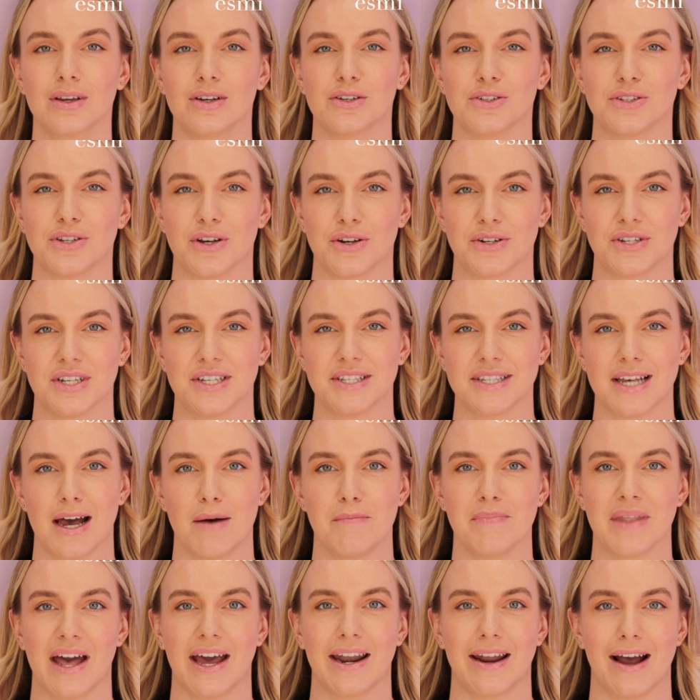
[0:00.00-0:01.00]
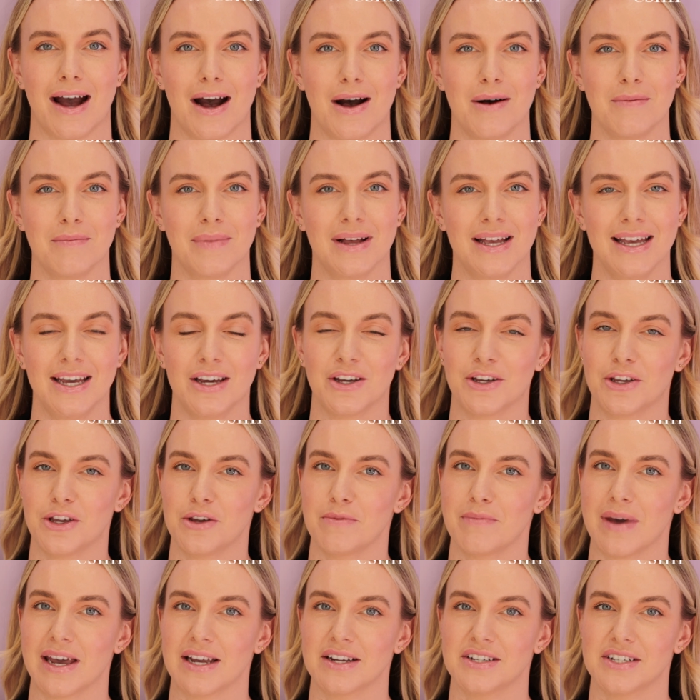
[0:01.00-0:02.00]
So to sum that up,
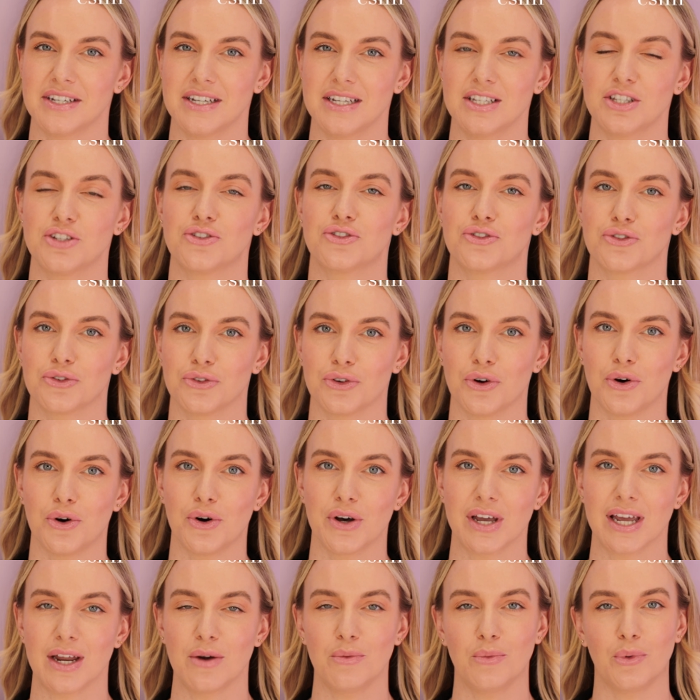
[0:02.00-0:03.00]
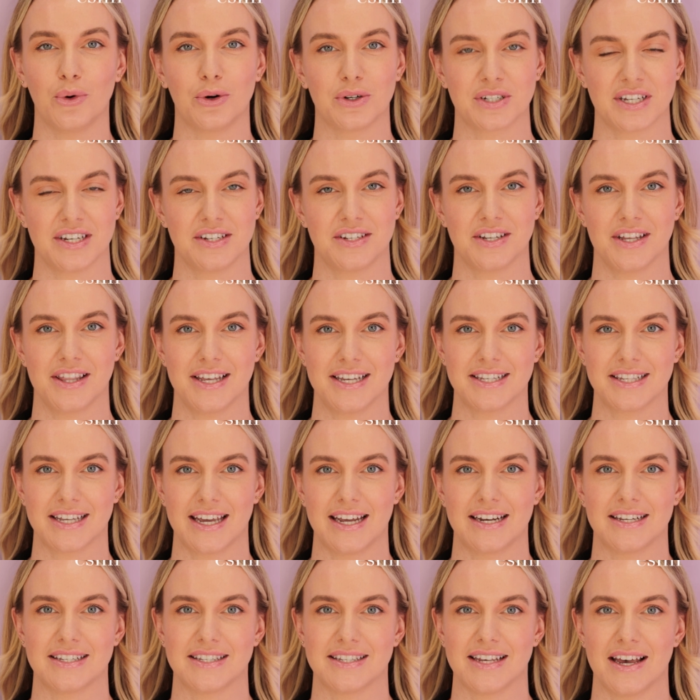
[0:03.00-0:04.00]
humectants draw in water to the
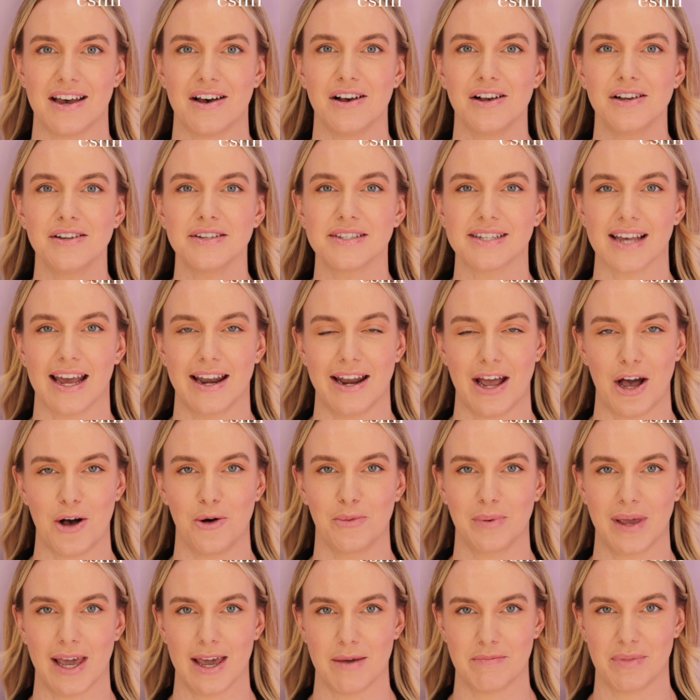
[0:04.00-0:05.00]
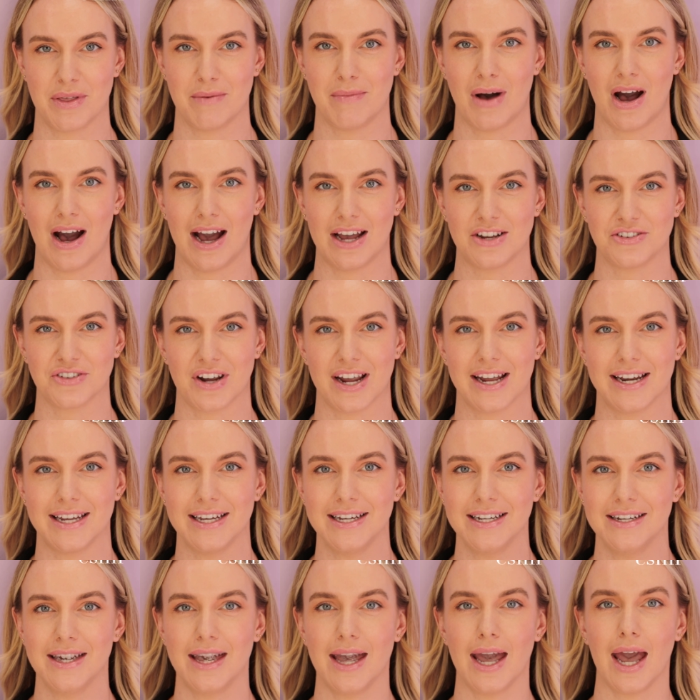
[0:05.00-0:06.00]
skin cells and help keep them
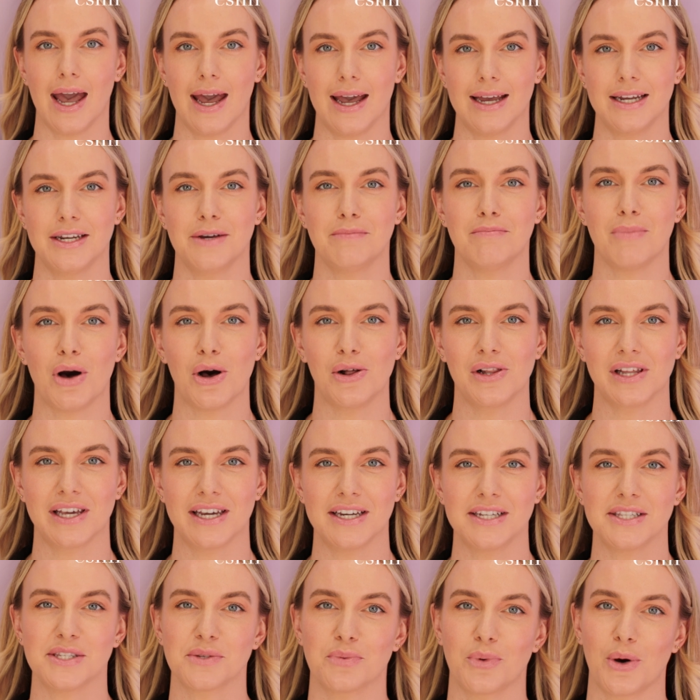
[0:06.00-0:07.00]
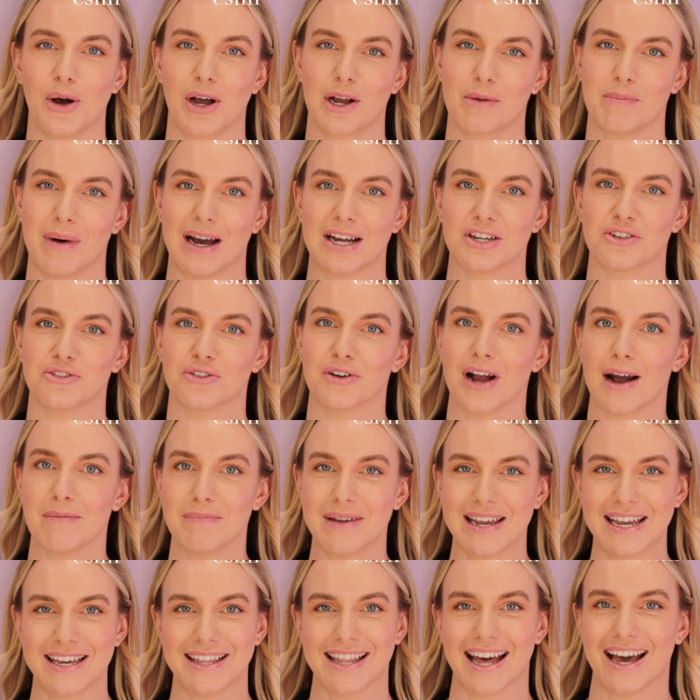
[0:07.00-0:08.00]
hydrated, and emollients work by
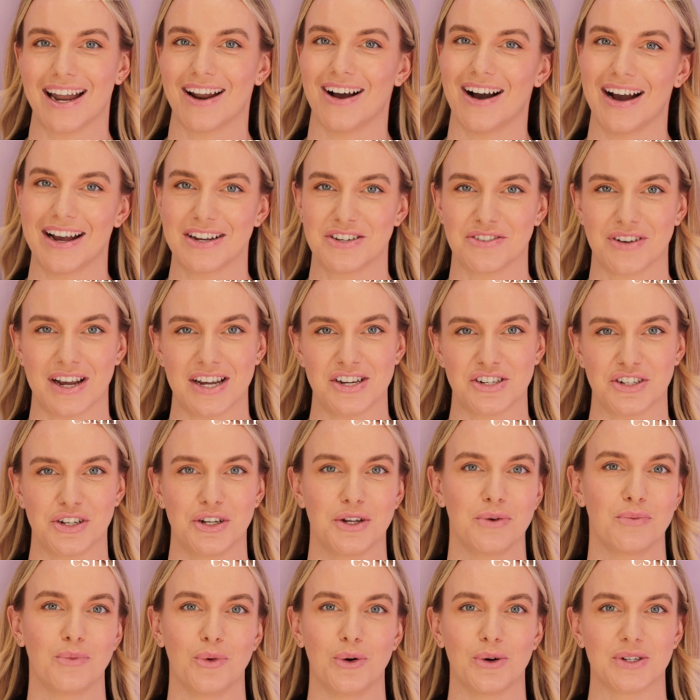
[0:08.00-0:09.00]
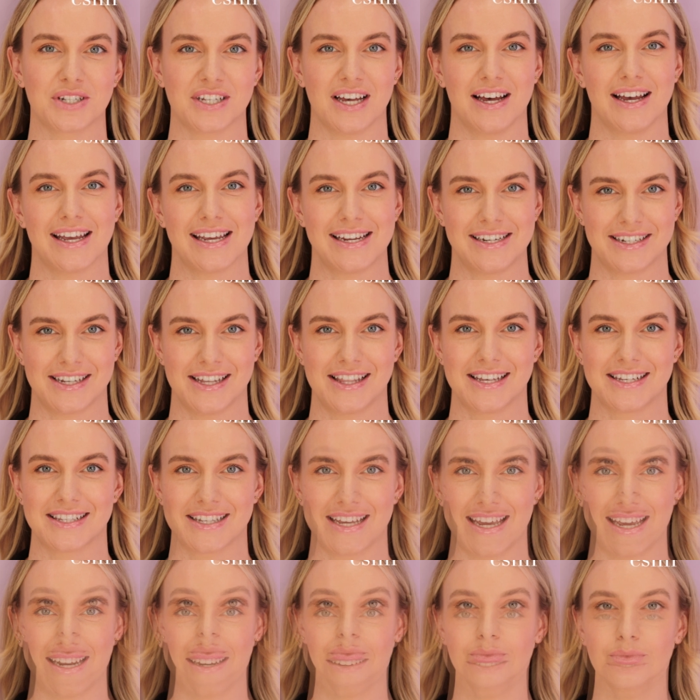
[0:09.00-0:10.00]
trapping that hydration and water into the
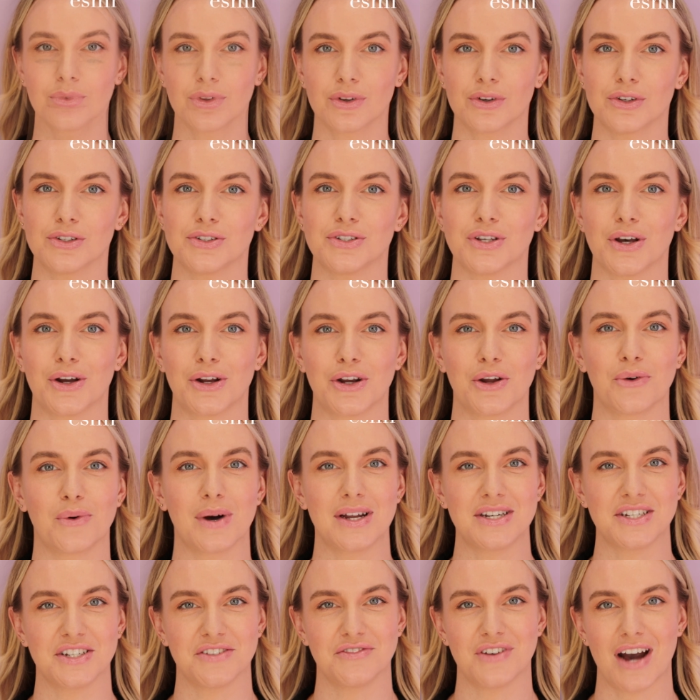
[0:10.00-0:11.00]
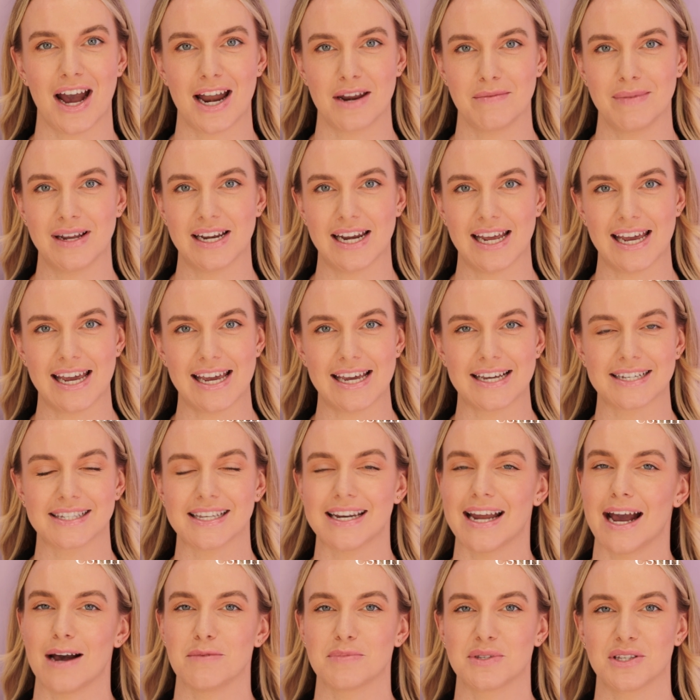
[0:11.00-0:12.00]
skin. So no wonder vitamin E is
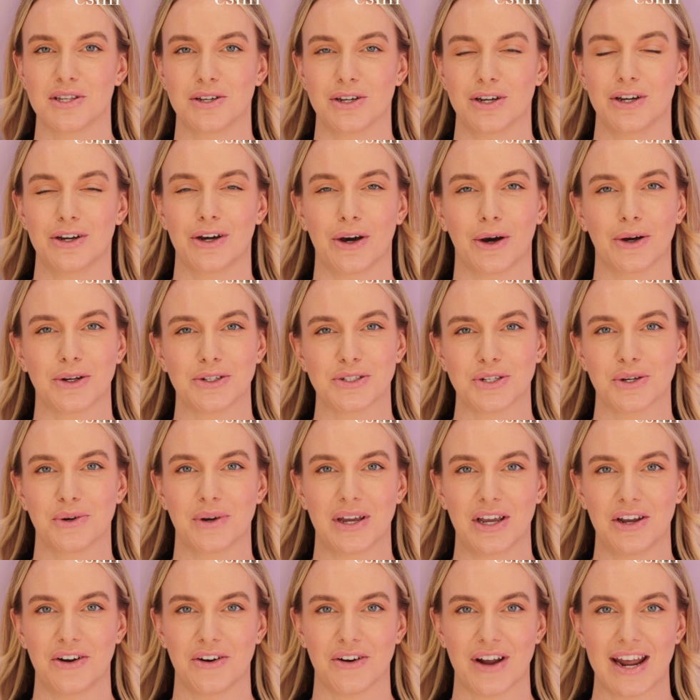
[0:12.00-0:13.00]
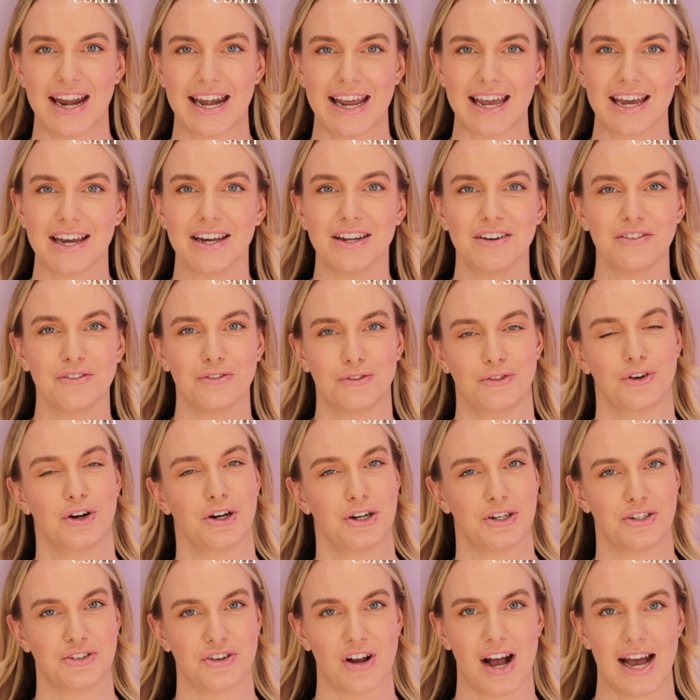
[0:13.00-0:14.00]
an absolute go-to ingredient for
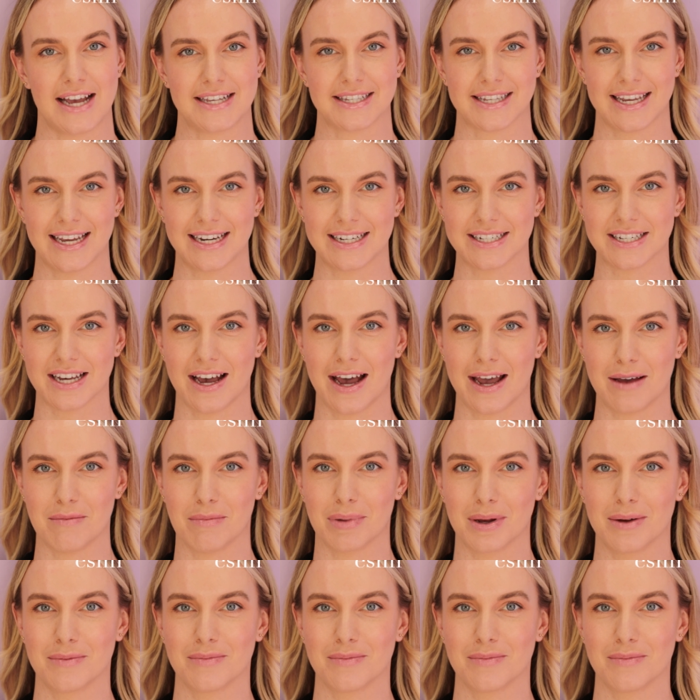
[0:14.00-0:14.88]
a dry skin type.